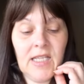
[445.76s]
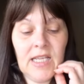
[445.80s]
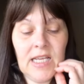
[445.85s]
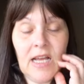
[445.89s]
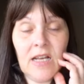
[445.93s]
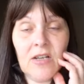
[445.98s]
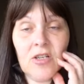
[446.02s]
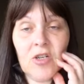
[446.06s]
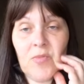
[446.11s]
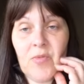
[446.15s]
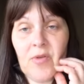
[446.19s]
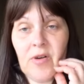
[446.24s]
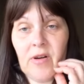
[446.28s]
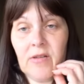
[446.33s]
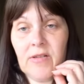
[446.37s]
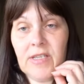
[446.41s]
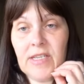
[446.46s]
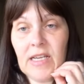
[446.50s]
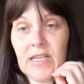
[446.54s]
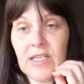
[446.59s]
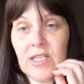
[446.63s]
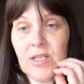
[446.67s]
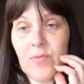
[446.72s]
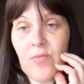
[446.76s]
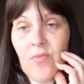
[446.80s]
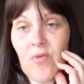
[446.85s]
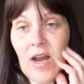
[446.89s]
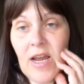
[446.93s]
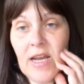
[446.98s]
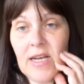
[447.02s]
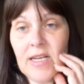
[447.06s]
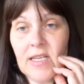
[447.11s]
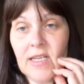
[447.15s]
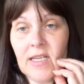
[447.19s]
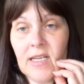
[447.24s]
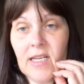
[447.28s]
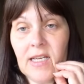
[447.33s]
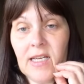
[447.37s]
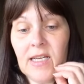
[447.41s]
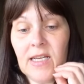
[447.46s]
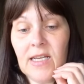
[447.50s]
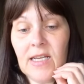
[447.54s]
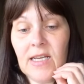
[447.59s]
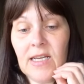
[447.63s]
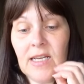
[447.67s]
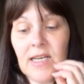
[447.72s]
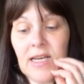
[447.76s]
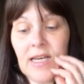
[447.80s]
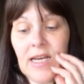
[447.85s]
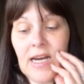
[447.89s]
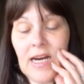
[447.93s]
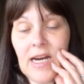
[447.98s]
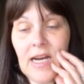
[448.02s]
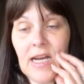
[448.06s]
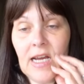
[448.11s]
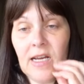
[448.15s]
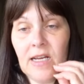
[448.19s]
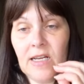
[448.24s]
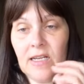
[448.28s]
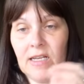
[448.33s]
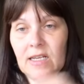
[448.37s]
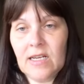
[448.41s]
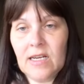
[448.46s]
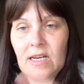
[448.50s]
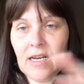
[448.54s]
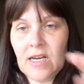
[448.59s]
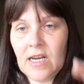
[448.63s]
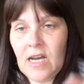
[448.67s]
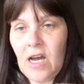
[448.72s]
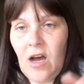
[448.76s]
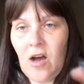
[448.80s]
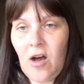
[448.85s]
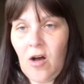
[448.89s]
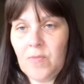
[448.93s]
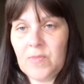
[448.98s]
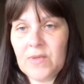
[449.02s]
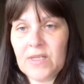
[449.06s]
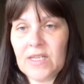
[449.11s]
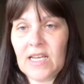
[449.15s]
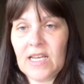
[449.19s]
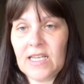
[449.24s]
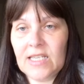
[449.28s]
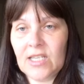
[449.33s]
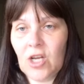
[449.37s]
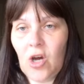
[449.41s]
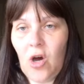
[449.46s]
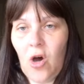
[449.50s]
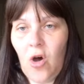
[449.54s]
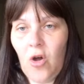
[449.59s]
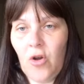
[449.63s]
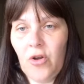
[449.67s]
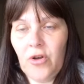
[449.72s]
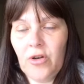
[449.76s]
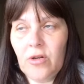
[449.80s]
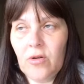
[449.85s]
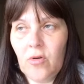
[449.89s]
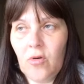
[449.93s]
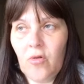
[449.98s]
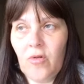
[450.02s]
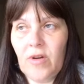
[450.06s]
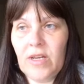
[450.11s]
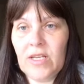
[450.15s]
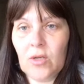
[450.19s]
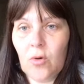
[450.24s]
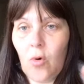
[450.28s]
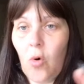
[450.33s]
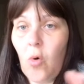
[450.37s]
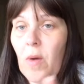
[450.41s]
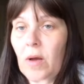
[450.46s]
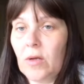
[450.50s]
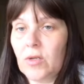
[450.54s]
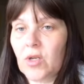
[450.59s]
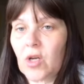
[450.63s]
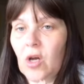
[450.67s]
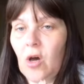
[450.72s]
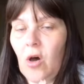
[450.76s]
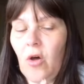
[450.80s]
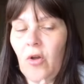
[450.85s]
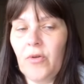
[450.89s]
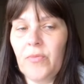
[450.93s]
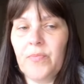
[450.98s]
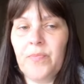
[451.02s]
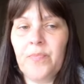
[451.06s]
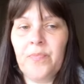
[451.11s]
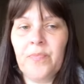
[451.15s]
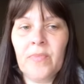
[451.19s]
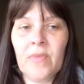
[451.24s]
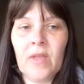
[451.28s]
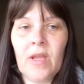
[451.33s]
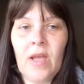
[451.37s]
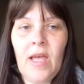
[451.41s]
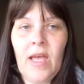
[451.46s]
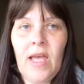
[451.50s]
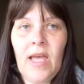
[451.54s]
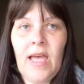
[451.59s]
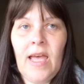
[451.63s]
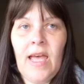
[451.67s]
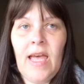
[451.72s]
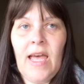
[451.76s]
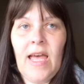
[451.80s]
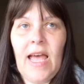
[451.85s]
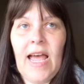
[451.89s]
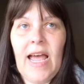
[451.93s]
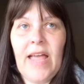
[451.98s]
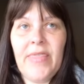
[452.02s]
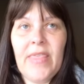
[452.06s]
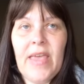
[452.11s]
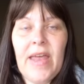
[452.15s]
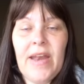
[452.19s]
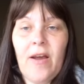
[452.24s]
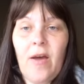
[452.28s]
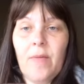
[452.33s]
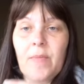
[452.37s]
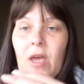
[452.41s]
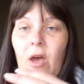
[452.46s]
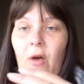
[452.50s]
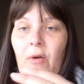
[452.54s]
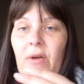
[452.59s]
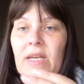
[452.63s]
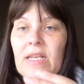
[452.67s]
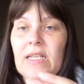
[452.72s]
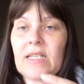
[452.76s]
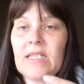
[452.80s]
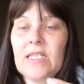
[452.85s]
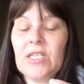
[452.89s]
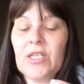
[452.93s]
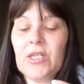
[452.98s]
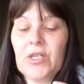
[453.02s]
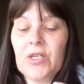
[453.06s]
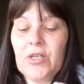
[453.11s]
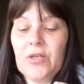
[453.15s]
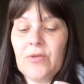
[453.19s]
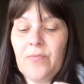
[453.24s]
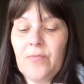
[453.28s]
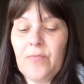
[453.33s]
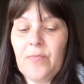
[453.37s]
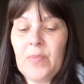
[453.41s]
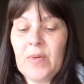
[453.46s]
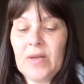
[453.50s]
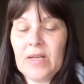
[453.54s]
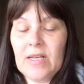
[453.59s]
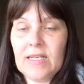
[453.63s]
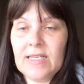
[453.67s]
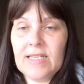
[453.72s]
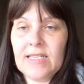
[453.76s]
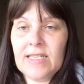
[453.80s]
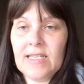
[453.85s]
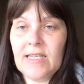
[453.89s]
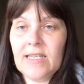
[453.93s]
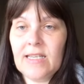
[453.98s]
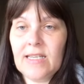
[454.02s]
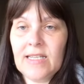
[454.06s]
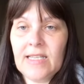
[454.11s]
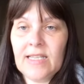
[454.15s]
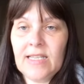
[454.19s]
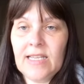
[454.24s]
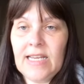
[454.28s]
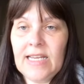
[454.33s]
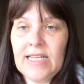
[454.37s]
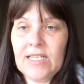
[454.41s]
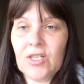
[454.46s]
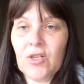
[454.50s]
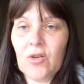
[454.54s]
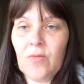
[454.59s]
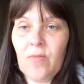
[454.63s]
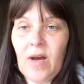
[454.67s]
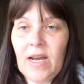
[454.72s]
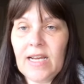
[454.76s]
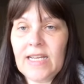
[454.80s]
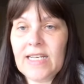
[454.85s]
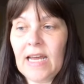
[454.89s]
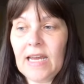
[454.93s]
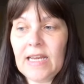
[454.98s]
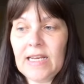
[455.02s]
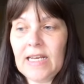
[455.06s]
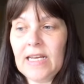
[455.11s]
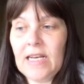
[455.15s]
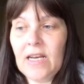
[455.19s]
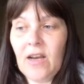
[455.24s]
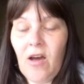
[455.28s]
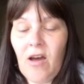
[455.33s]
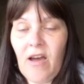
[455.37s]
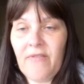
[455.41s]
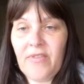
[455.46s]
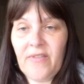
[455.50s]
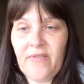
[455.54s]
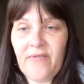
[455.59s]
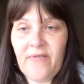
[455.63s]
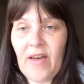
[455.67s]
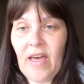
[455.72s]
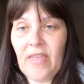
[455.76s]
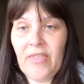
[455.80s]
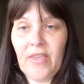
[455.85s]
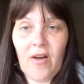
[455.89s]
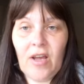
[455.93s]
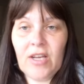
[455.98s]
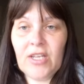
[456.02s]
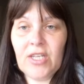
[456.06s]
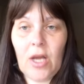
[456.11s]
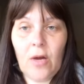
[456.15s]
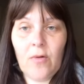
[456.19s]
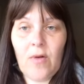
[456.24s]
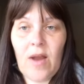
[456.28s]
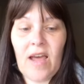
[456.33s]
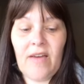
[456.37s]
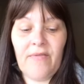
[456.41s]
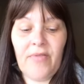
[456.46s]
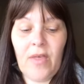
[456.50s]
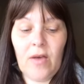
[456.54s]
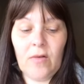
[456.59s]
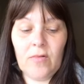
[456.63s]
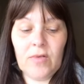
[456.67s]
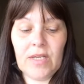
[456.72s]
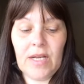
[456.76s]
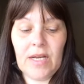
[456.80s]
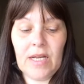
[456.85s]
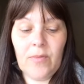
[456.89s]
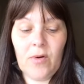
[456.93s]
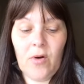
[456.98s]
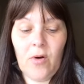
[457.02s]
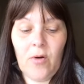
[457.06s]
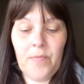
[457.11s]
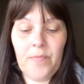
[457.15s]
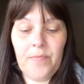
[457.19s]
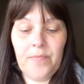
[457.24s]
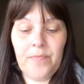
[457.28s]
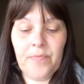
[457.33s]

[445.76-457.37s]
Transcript: ultra-processed bread, carbs has gone, or is almost gone, and then I'm going to build into my daily life the fact that I don't have those anymore.